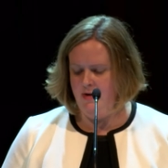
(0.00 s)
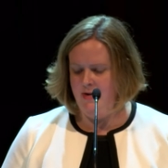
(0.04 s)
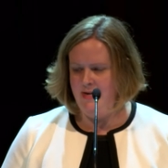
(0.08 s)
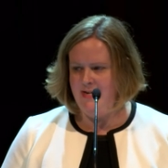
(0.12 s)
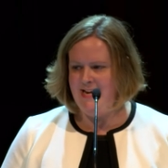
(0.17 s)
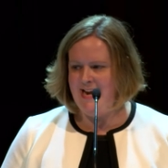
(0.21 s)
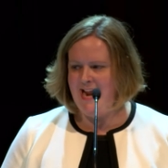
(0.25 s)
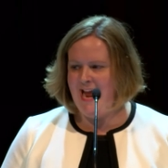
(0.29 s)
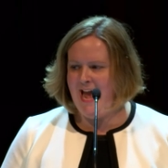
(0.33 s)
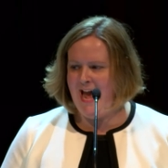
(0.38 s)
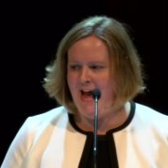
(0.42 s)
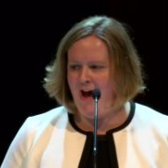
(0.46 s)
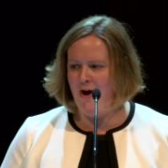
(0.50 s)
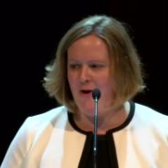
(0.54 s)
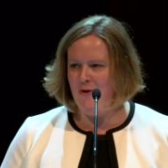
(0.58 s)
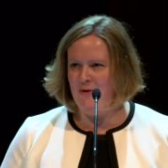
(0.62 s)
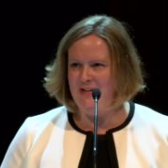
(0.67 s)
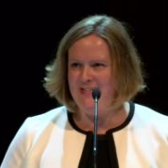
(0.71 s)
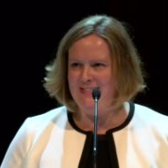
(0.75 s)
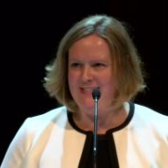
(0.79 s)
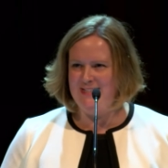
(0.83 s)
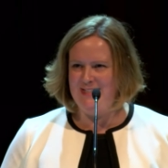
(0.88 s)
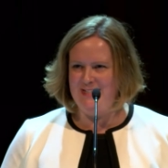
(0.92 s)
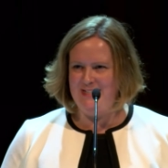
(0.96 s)
now
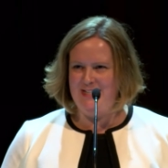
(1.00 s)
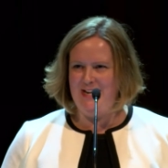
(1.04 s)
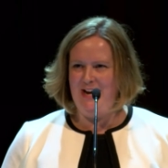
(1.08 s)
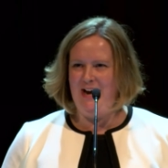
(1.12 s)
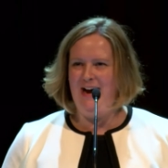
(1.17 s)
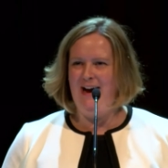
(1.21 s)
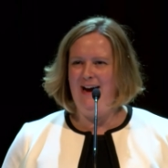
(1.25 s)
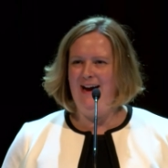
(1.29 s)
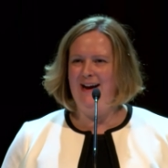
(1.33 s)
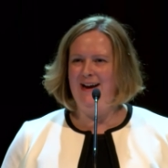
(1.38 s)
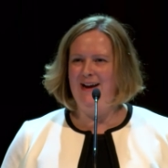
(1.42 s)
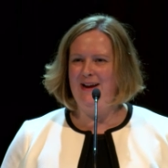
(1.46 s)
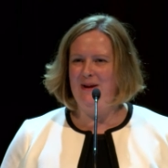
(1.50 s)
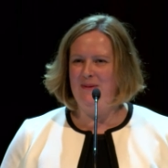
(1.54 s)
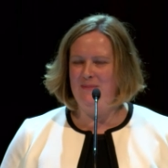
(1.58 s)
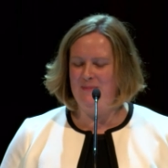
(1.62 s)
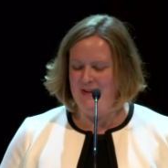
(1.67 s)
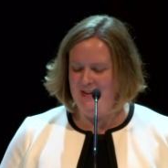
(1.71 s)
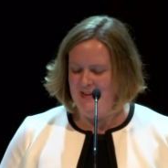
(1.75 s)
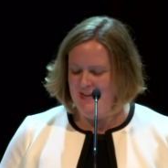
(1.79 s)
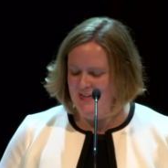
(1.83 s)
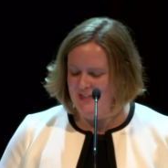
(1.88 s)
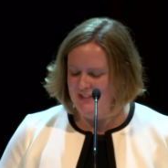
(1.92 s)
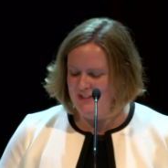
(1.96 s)
is the time
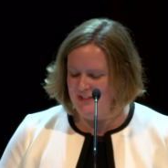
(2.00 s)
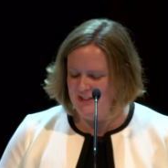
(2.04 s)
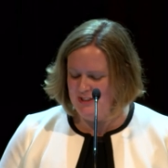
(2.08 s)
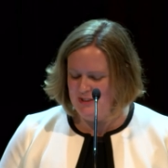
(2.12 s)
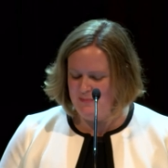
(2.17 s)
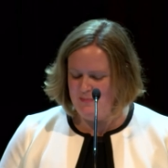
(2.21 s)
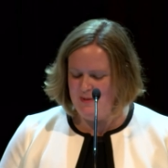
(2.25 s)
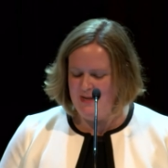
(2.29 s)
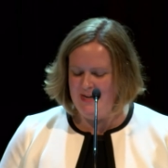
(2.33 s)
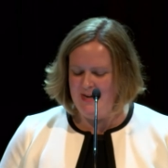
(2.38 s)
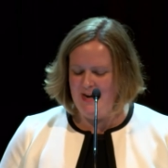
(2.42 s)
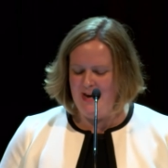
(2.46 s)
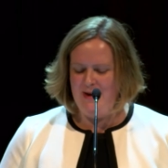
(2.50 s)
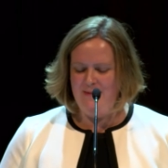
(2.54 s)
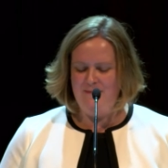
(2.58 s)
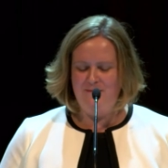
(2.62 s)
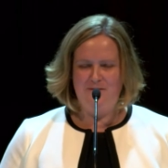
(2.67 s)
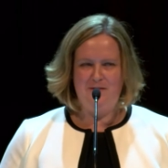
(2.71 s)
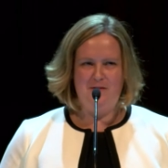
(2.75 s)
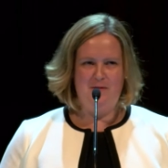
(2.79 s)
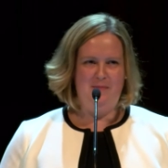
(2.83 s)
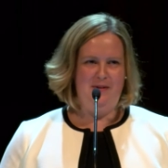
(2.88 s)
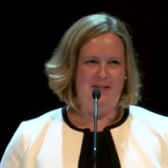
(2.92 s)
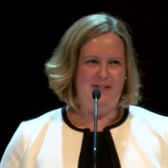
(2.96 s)
to speak up
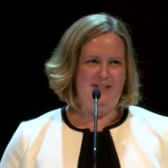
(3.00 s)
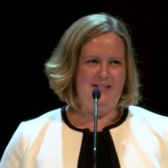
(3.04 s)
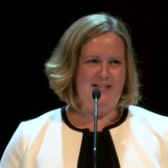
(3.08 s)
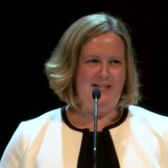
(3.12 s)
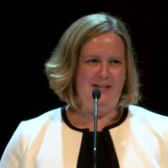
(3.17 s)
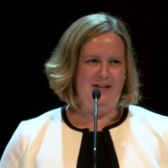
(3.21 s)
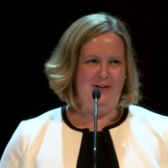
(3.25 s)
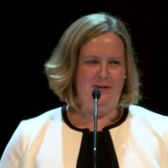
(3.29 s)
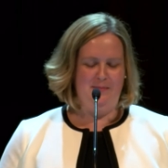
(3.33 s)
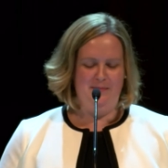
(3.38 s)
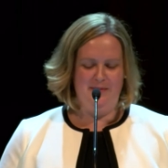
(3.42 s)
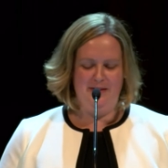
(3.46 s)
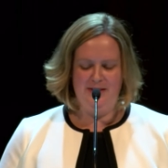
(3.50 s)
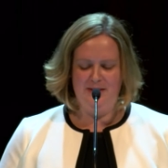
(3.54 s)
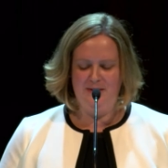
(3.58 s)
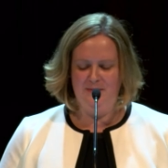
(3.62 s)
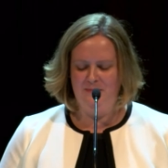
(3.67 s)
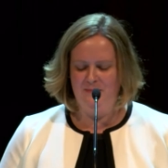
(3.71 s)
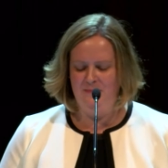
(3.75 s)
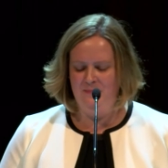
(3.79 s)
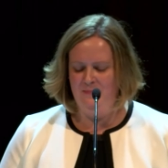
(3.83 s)
for museums.